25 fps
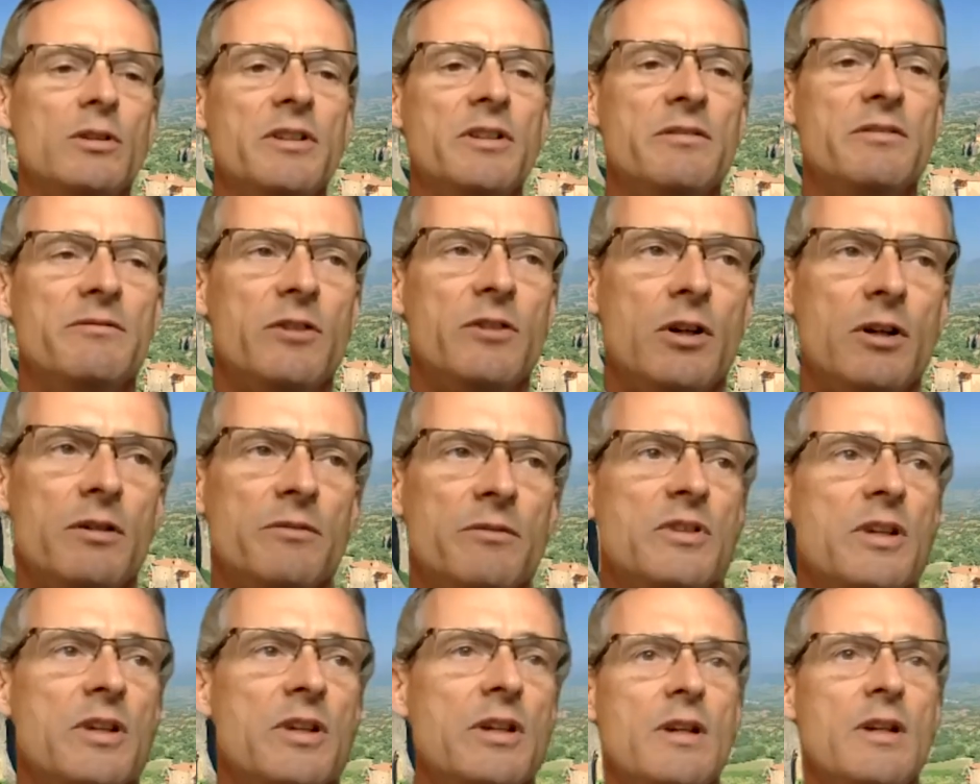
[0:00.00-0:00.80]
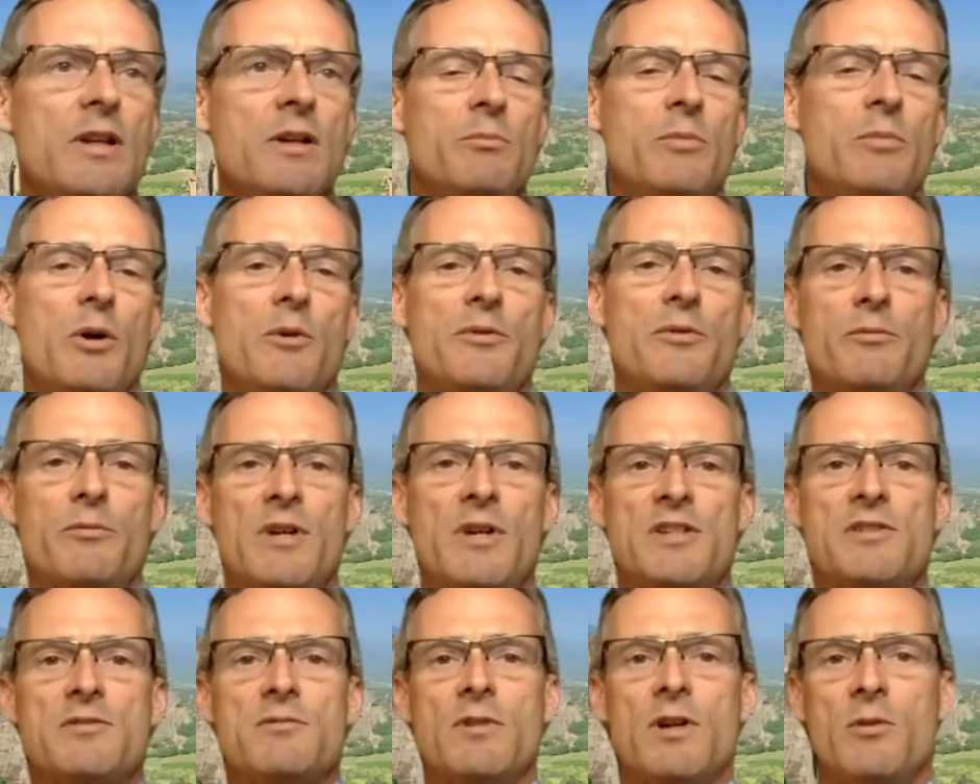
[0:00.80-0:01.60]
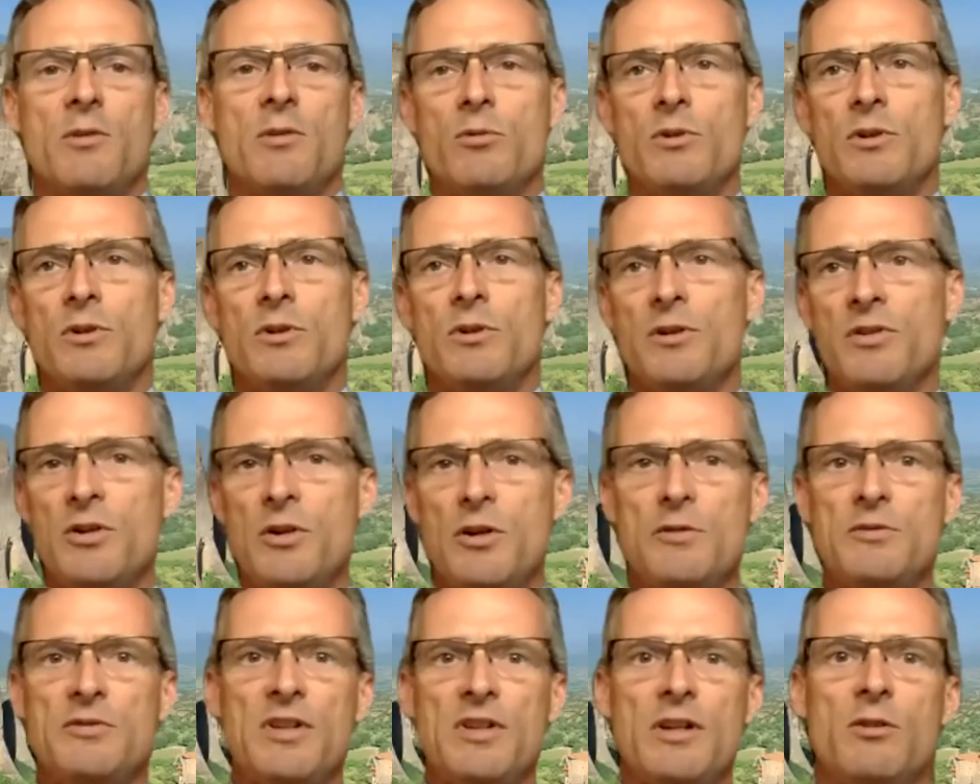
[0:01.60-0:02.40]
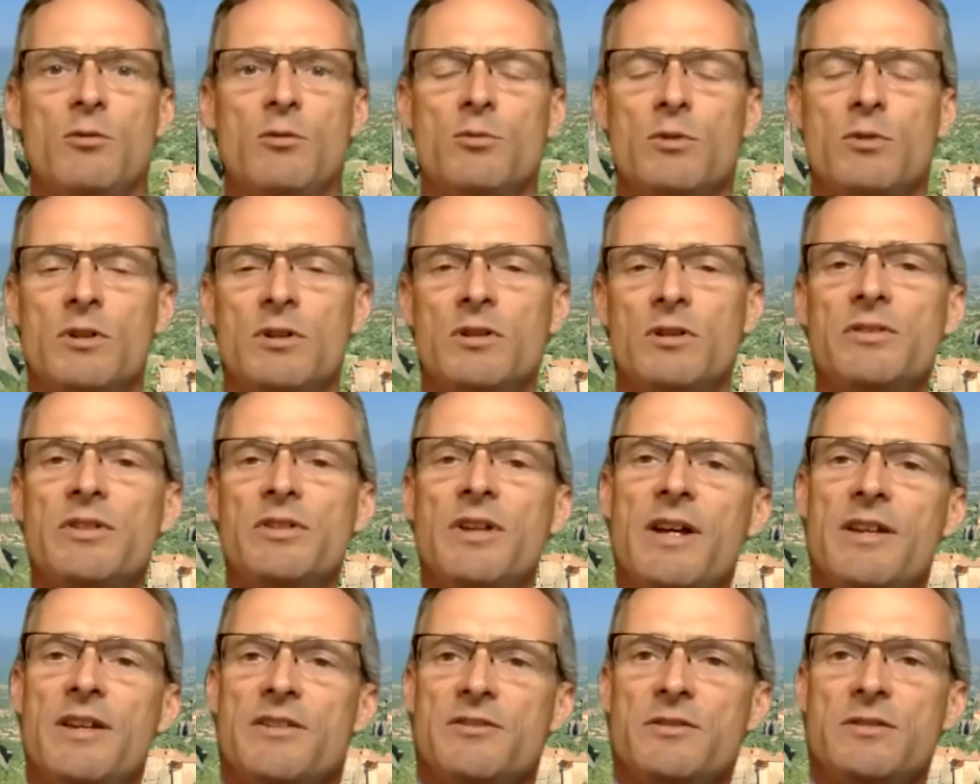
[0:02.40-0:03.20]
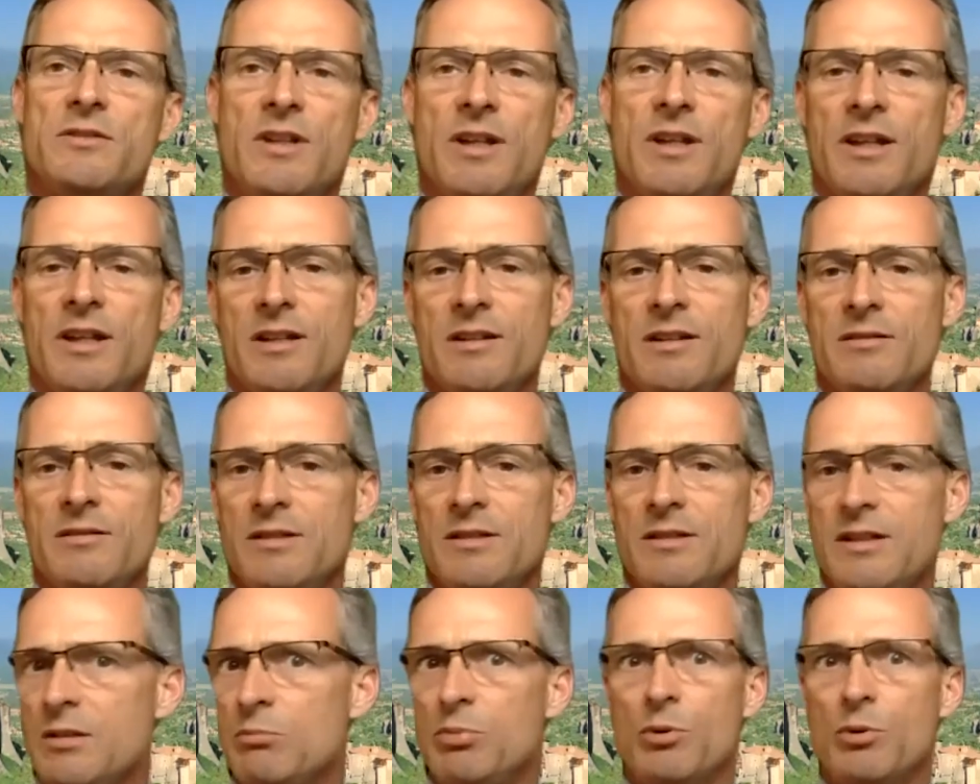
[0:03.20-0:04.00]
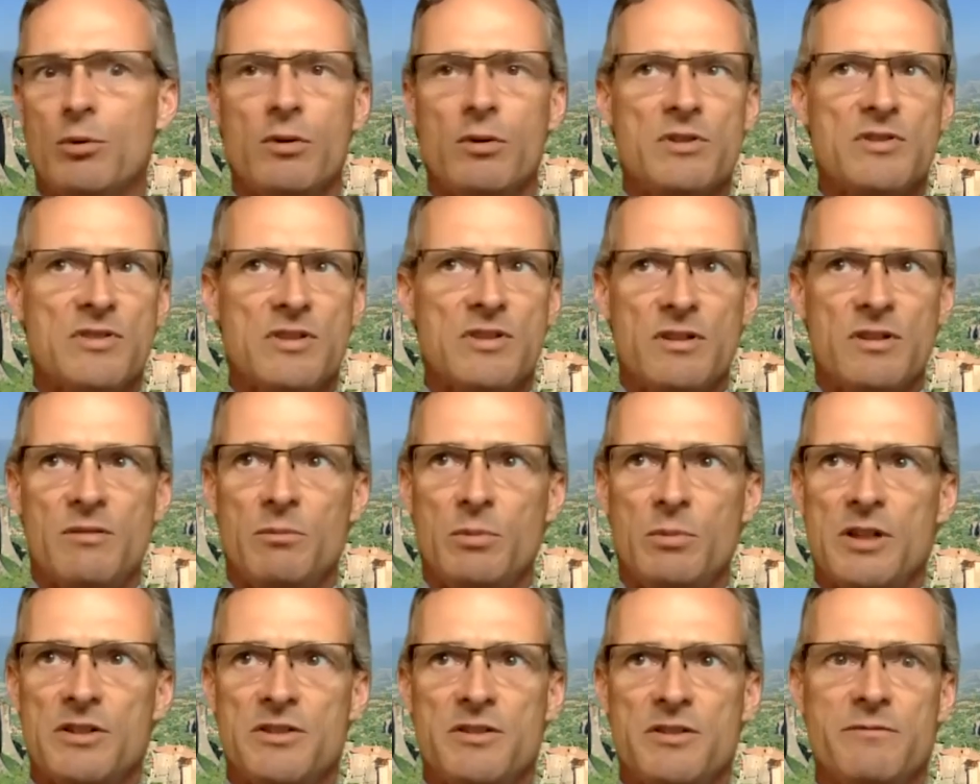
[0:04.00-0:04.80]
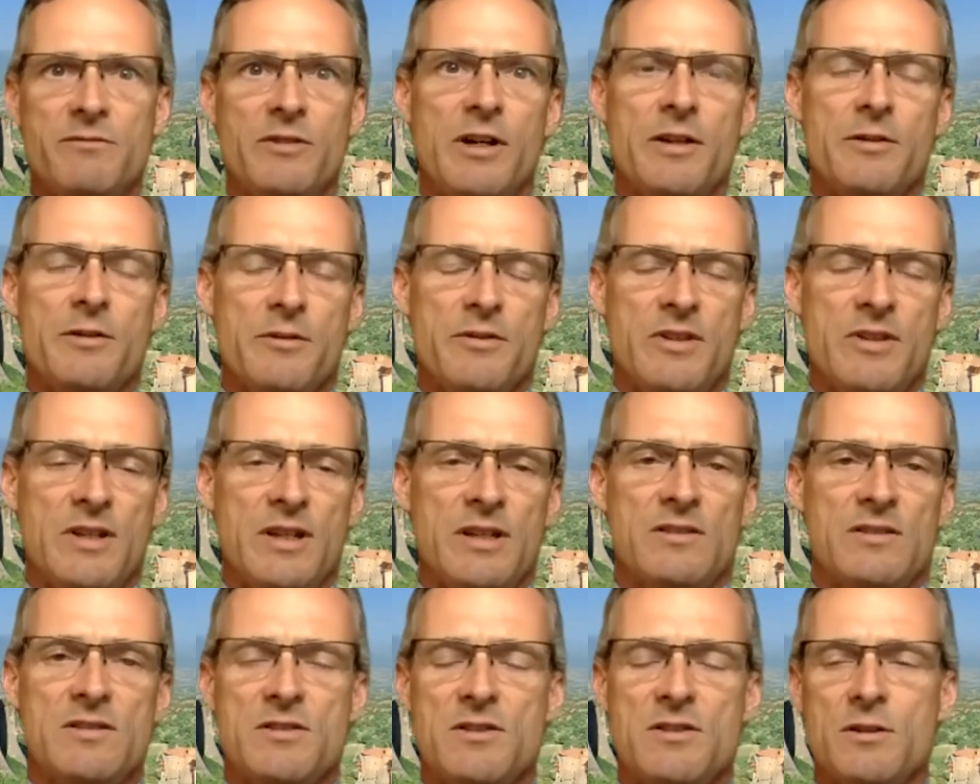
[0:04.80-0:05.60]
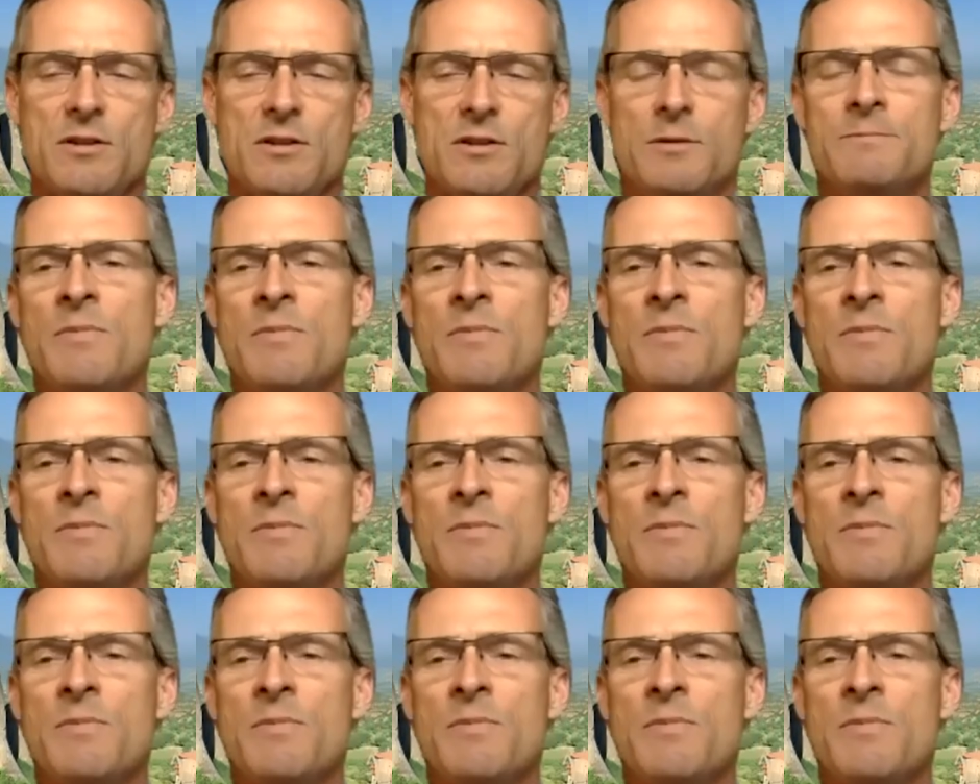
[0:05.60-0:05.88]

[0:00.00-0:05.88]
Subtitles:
It involved both the restaurant world, hotel world, and imports and a bunch of other things. And so